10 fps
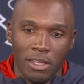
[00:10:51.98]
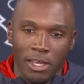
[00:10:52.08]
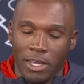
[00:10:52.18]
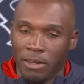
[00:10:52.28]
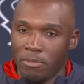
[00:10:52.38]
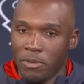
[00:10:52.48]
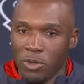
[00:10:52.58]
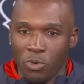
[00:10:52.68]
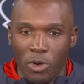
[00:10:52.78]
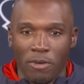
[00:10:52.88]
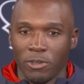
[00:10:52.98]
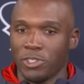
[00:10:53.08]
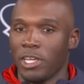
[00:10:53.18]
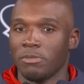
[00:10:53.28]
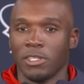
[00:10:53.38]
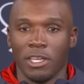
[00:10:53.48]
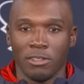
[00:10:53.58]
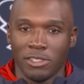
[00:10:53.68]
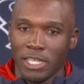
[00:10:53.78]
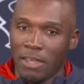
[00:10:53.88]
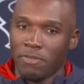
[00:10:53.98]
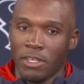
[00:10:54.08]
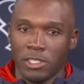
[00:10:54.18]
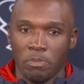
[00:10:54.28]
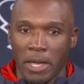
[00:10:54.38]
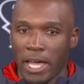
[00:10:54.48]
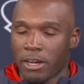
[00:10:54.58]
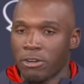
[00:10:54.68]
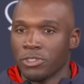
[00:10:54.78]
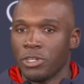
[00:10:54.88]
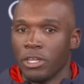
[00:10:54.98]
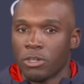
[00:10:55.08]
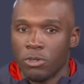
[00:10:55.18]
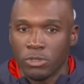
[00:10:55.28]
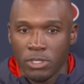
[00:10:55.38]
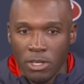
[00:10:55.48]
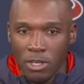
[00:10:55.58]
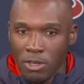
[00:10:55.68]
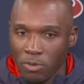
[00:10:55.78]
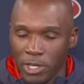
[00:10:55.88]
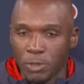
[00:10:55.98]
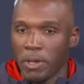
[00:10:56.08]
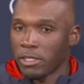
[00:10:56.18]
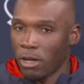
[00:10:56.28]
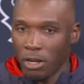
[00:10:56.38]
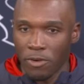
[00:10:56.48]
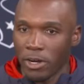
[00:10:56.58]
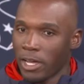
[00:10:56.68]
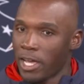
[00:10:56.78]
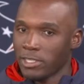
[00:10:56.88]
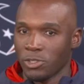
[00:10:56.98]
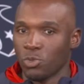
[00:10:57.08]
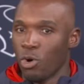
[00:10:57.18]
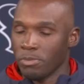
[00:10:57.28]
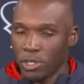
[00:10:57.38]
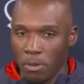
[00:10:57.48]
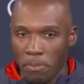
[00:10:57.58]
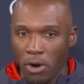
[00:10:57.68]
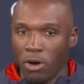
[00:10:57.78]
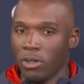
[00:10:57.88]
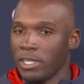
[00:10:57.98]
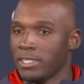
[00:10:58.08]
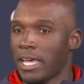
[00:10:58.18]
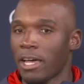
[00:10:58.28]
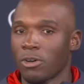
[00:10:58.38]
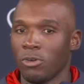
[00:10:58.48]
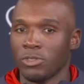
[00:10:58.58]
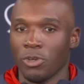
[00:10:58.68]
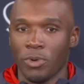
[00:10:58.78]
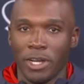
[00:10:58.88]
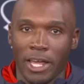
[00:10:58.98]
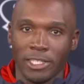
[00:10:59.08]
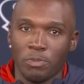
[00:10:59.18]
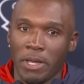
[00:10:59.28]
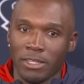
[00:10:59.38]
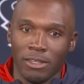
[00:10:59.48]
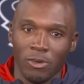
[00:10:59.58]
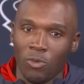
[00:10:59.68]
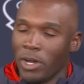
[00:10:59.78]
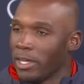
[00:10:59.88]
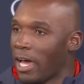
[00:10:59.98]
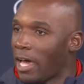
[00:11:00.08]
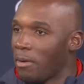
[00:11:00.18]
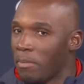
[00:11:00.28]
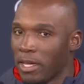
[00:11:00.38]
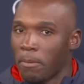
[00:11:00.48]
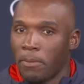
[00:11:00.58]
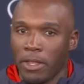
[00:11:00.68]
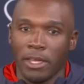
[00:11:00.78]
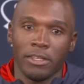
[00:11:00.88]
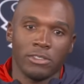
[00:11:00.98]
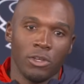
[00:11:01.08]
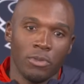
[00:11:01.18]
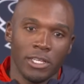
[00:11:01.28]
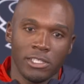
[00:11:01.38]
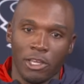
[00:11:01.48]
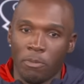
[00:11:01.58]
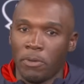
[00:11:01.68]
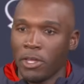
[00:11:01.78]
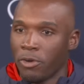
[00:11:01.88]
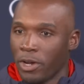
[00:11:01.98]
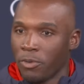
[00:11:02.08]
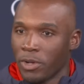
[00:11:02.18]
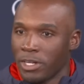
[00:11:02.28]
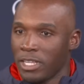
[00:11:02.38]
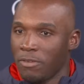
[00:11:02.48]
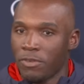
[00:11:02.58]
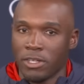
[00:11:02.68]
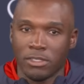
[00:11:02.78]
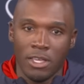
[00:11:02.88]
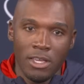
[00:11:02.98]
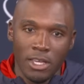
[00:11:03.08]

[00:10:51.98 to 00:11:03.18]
And whoever steps in, safeties, backers, nickels, we expect all of our guys to swarm to the ball and tackle. So we're not expecting one guy to make a play. So that's how you play great run defense.